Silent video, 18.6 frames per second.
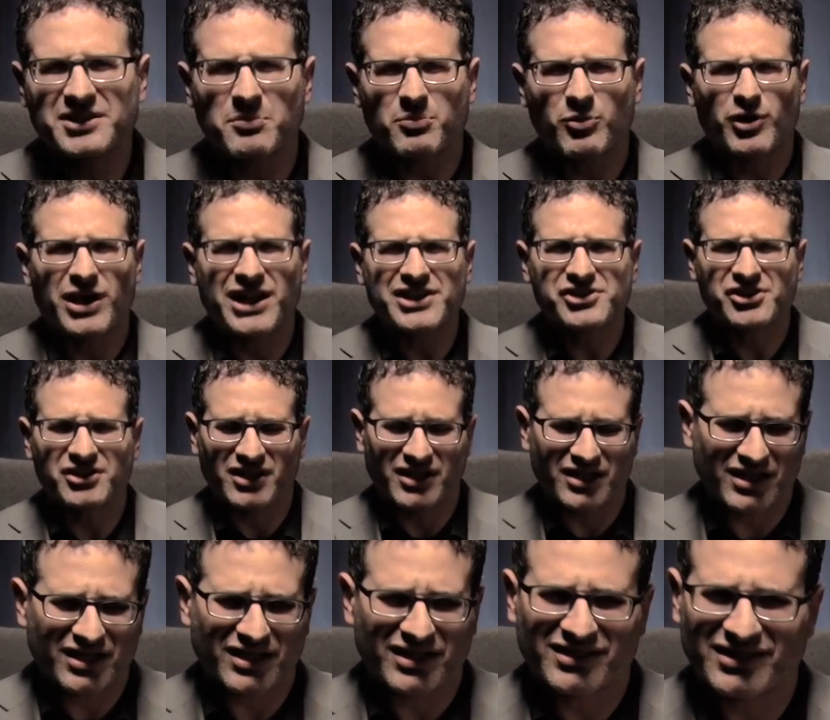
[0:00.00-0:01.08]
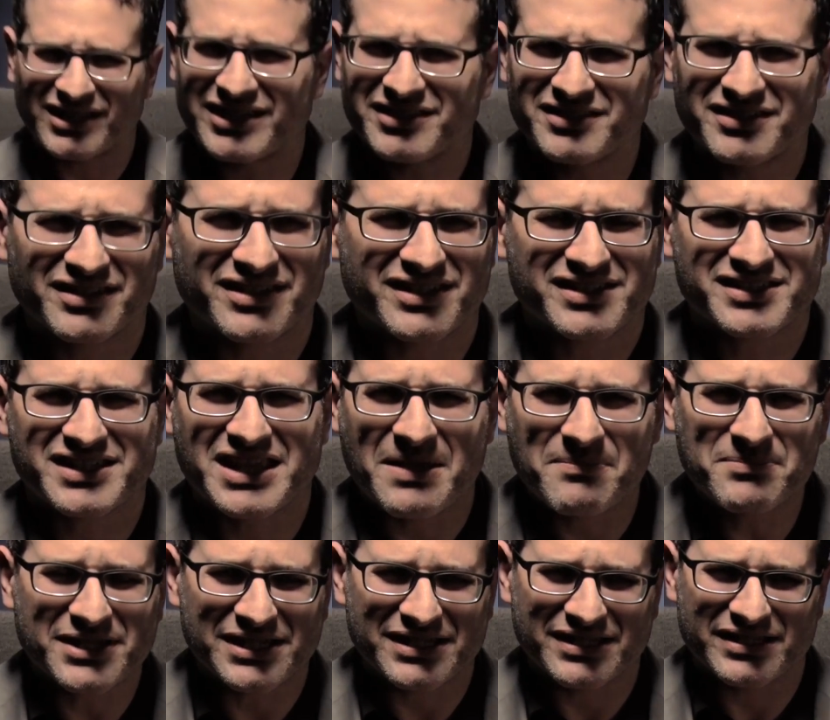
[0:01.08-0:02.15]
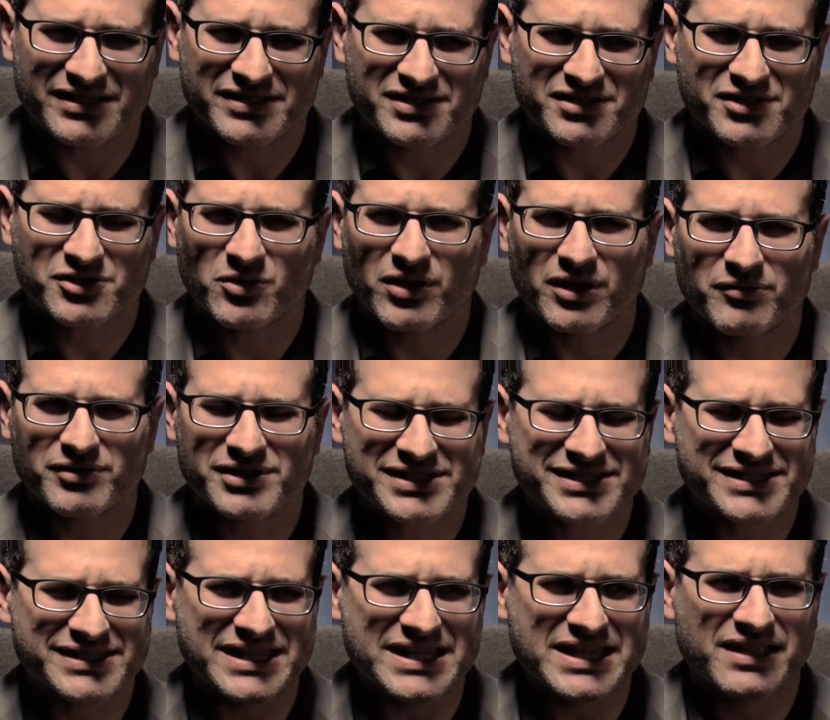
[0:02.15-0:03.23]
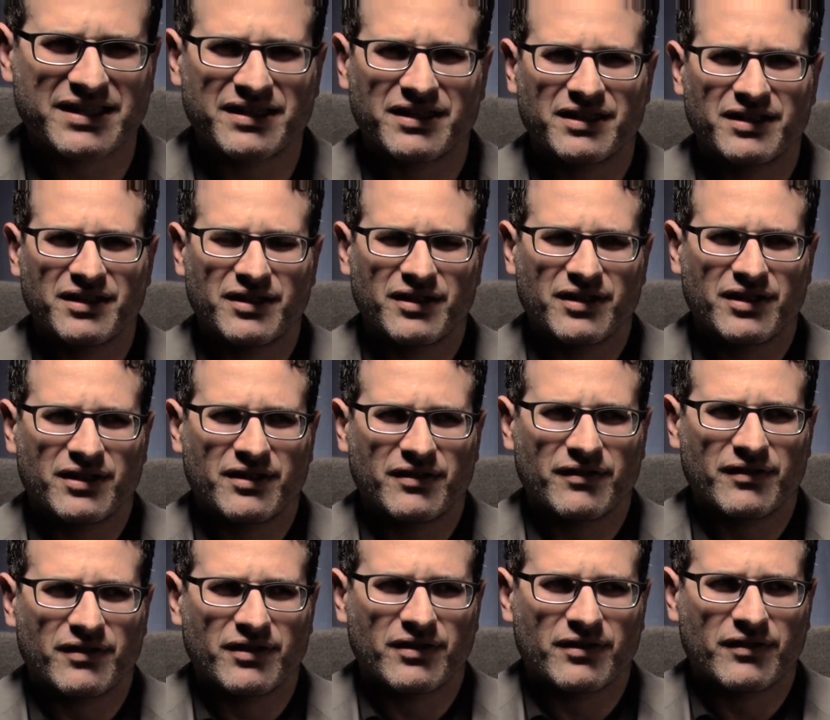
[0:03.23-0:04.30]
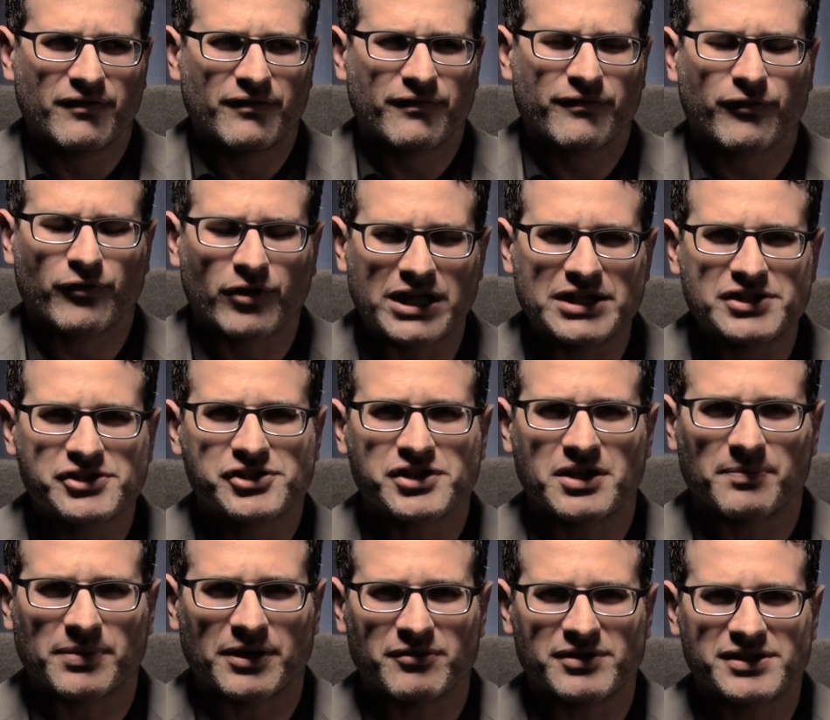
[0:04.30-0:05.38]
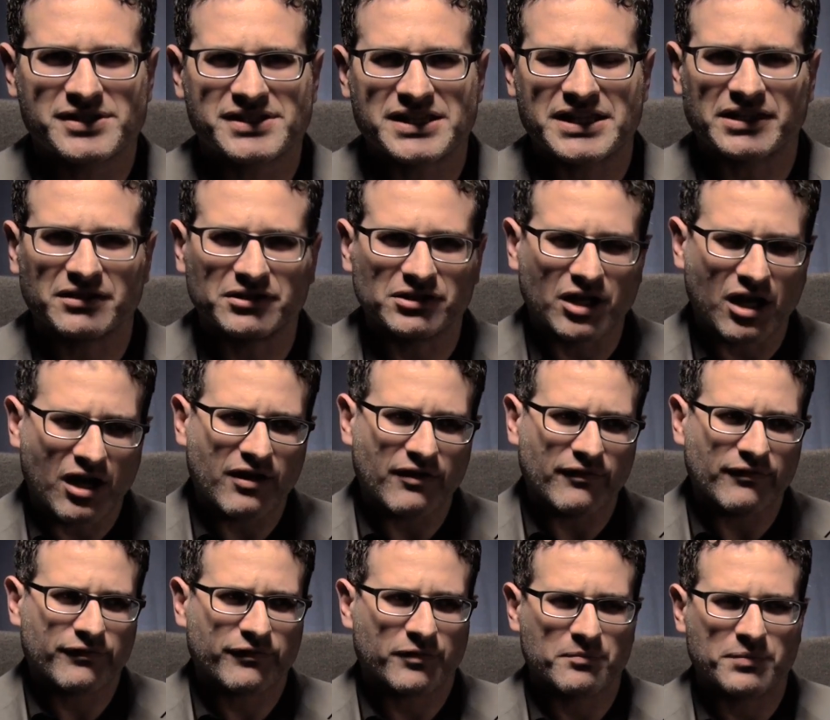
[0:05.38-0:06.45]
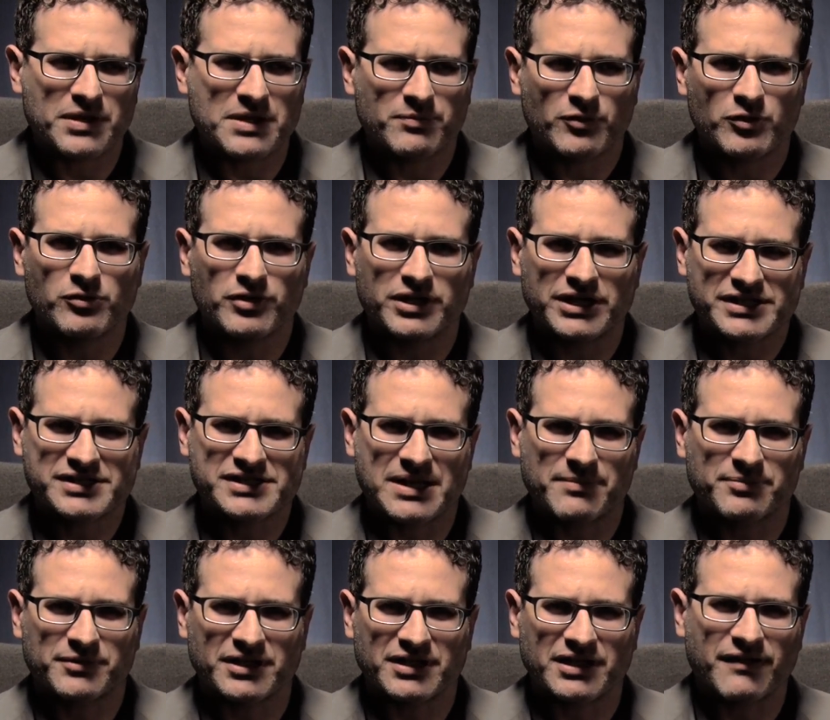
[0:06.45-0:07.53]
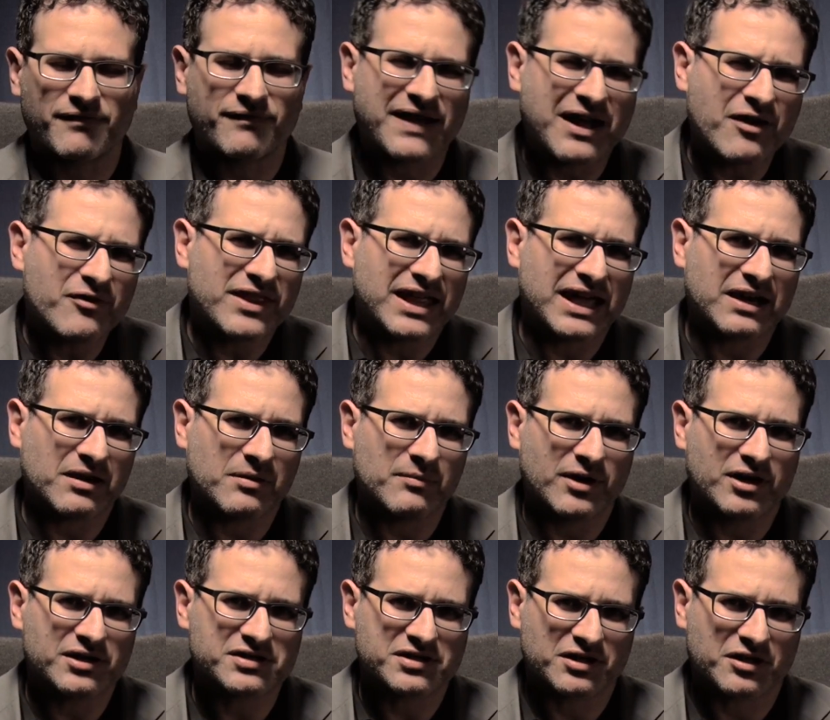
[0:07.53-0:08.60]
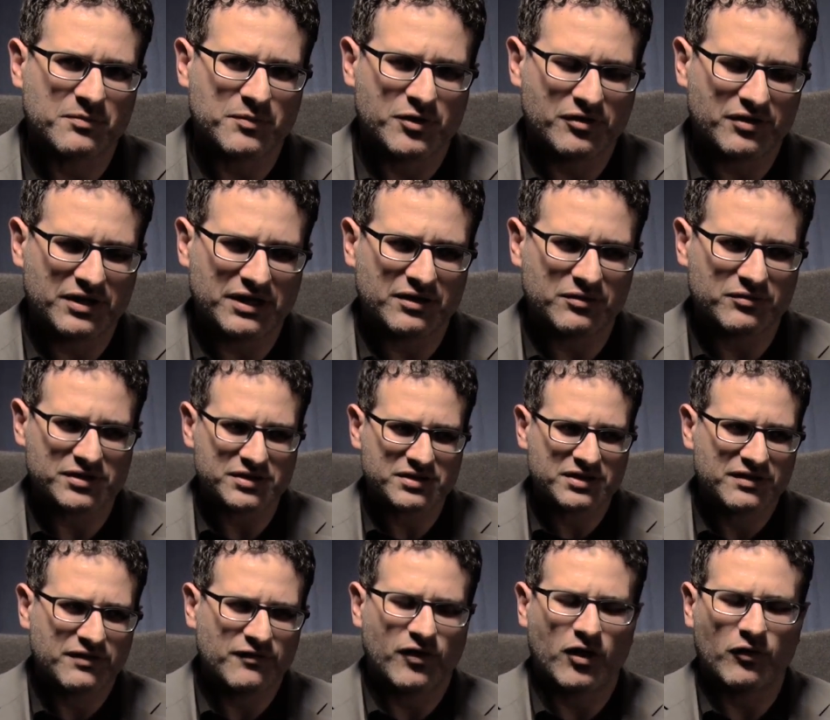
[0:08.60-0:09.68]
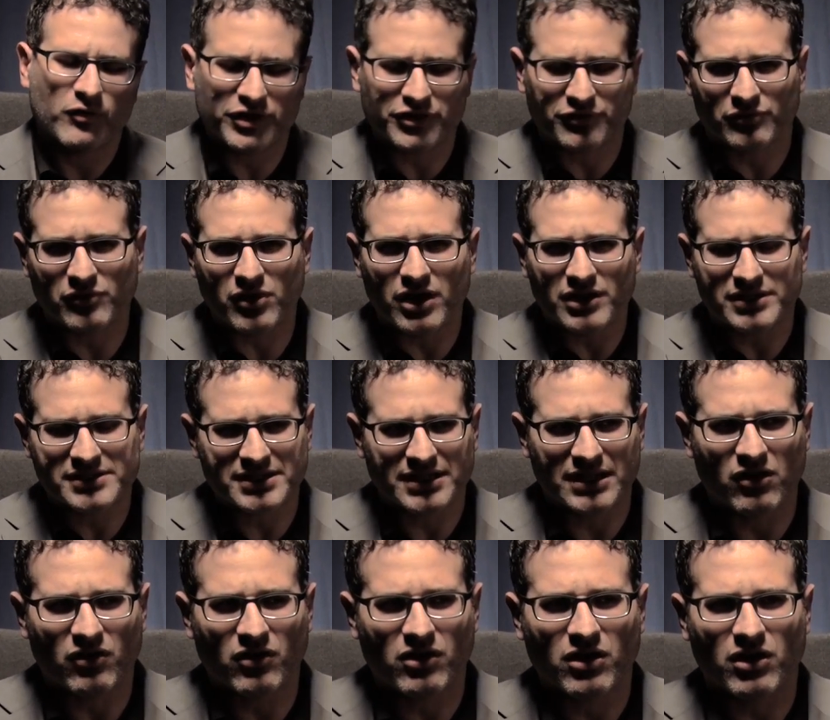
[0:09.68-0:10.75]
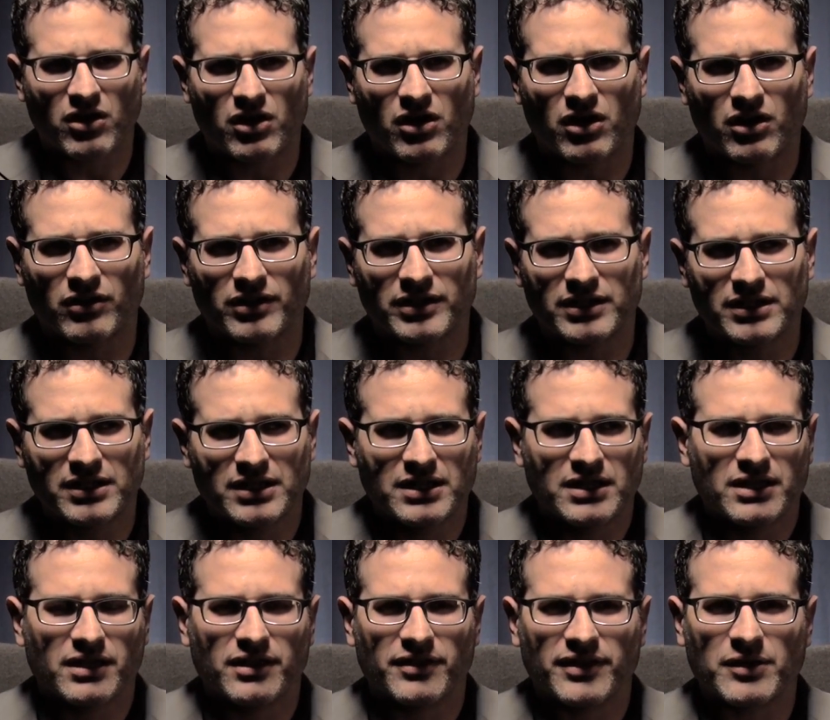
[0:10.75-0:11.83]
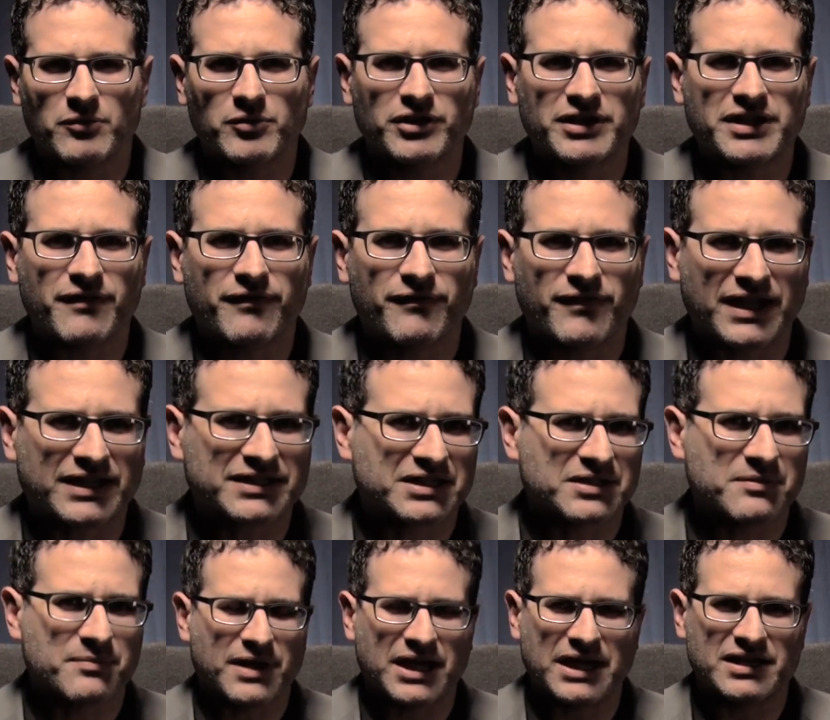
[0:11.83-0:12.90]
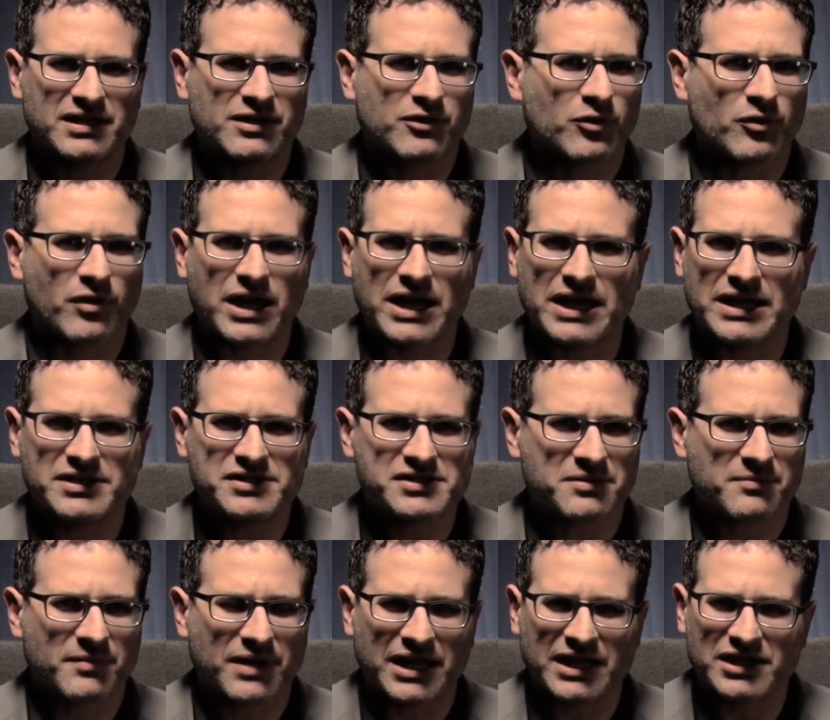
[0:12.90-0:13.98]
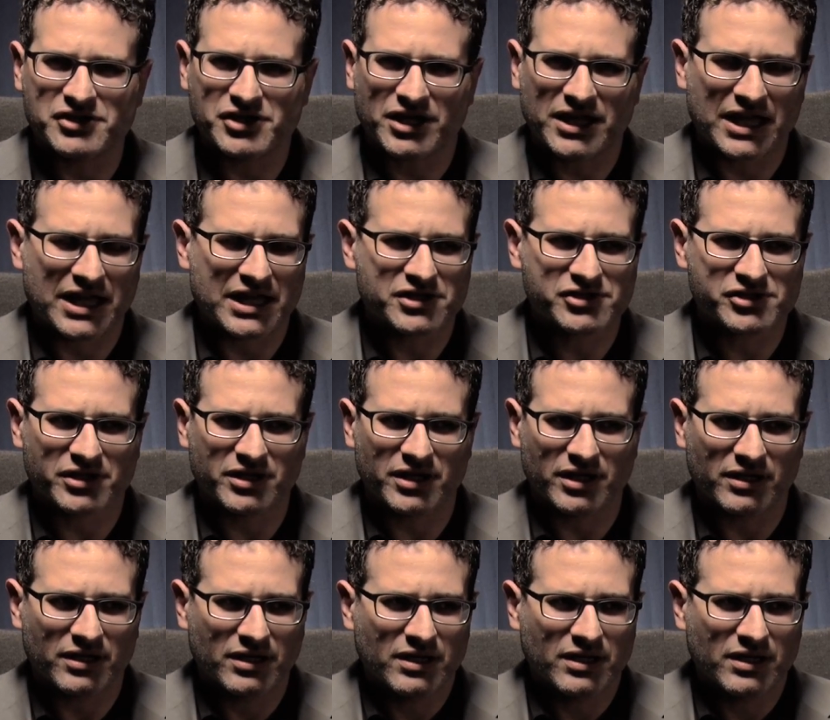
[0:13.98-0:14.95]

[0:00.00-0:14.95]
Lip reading: depression, it led to this emptiness, and so I would seek friendship, I would seek love from people who would accept it, and I found that amongst the community that was involved with drugs and alcohol, and that really affected my grades and my education,